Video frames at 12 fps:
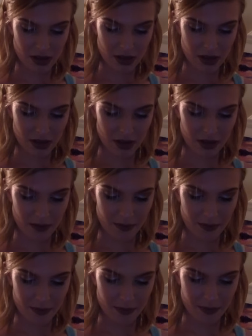
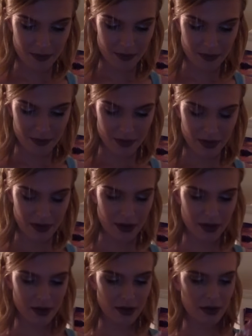
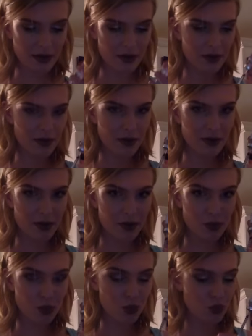
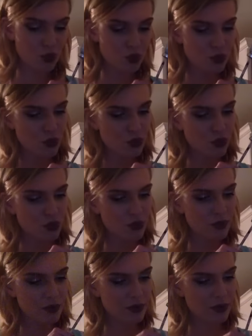
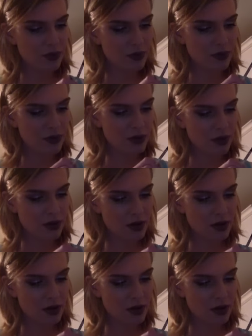(no one is talking)